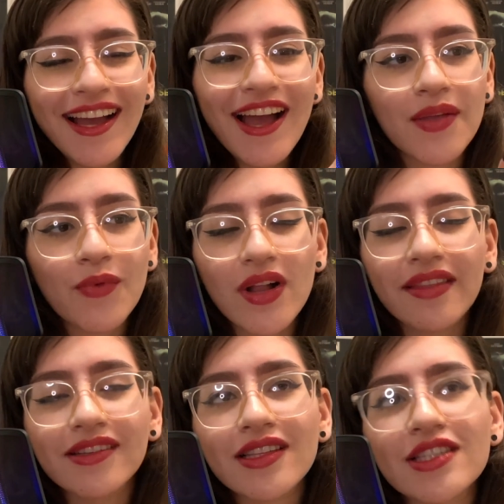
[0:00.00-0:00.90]
Well, I
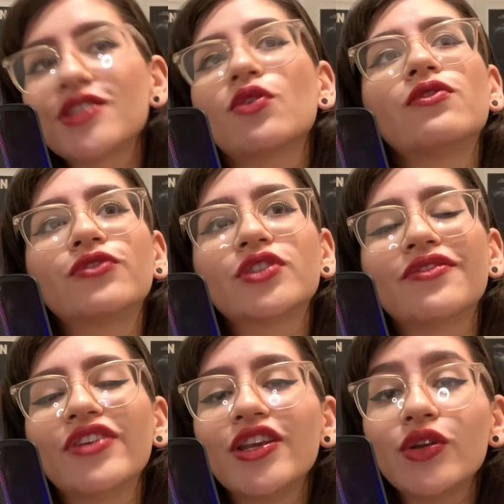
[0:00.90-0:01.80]
think this is all for the
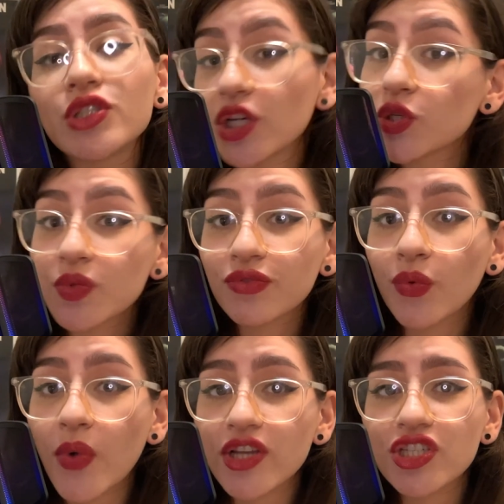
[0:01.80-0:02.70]
video. Thank you so much for
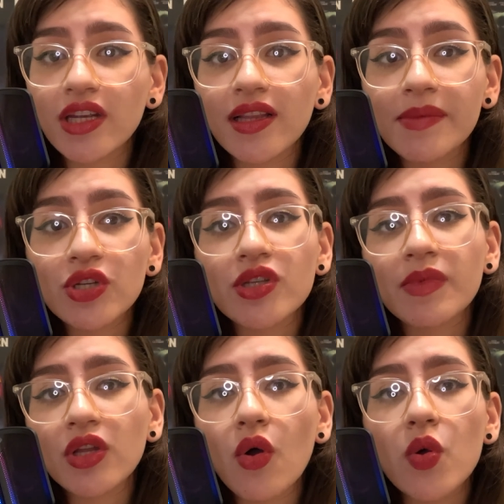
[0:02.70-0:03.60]
watching. Let me know down
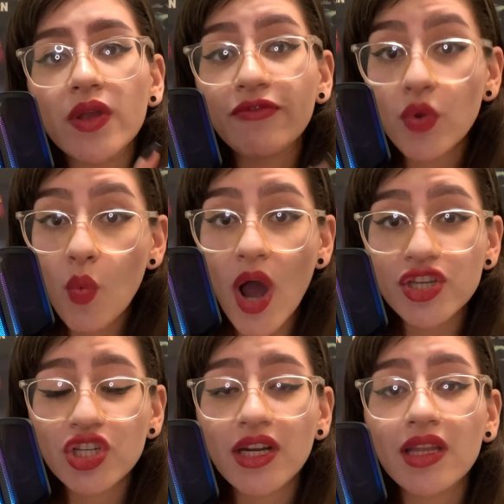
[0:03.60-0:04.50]
below if you
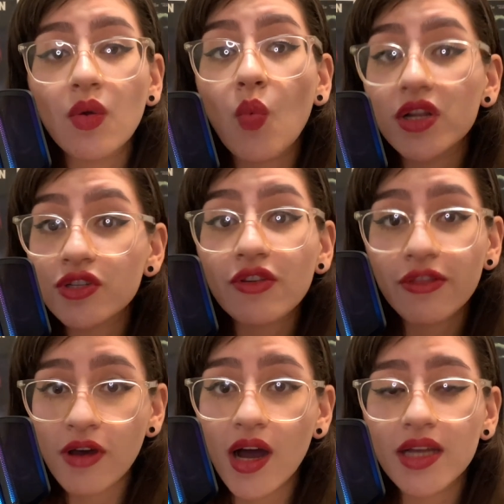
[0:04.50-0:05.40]
watched it, what do you
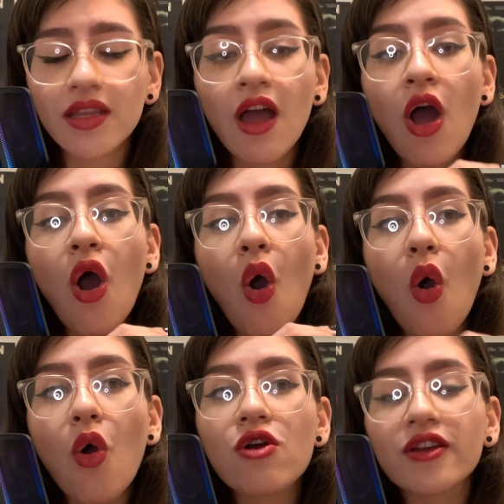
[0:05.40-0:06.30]
thought,
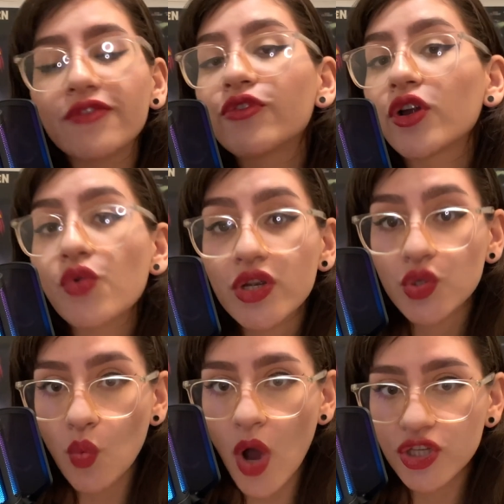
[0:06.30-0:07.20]
or if you're going
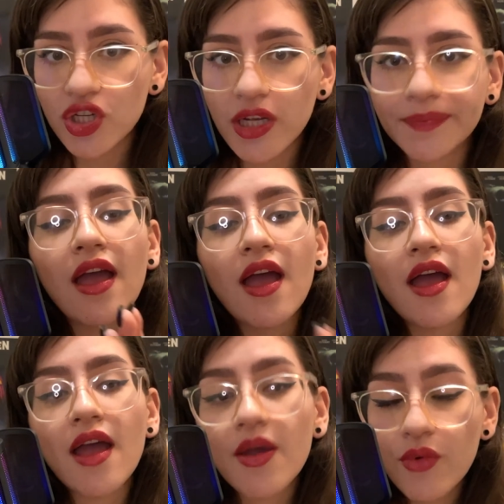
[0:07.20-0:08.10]
to watch it.
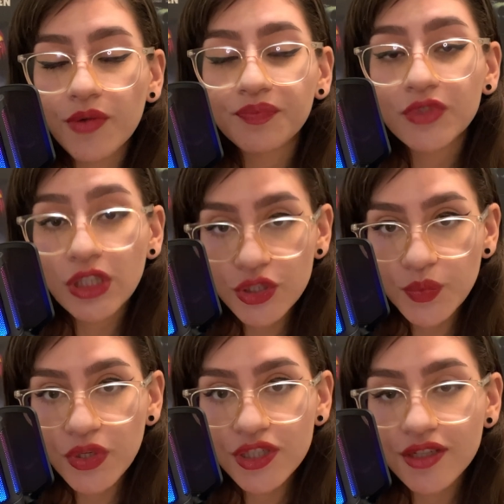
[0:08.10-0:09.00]
And well, thank you so
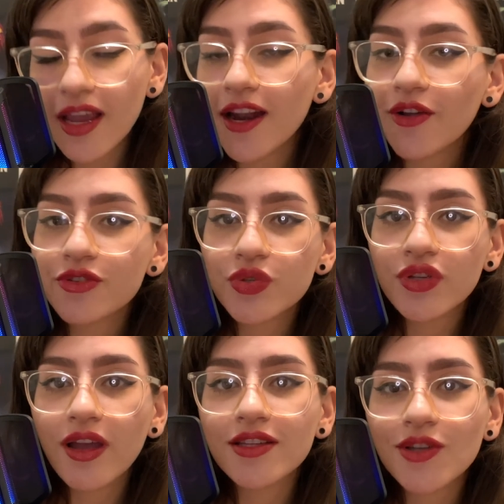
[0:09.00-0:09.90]
much, and I'm going to see
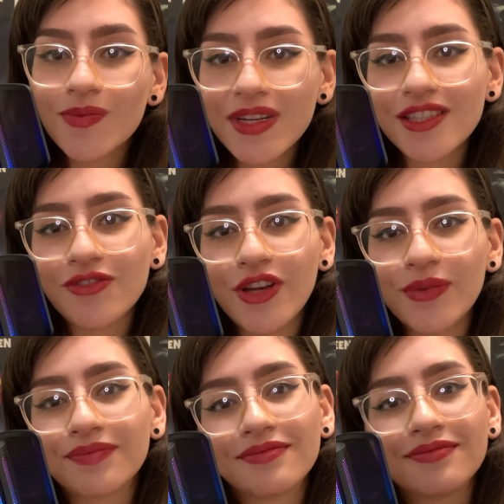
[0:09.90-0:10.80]
you guys on my next video.
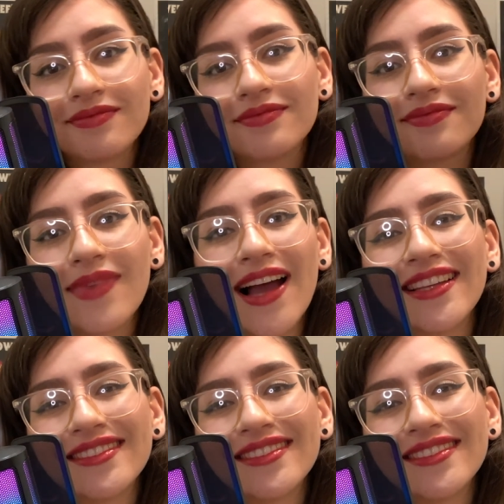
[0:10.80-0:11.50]
Bye.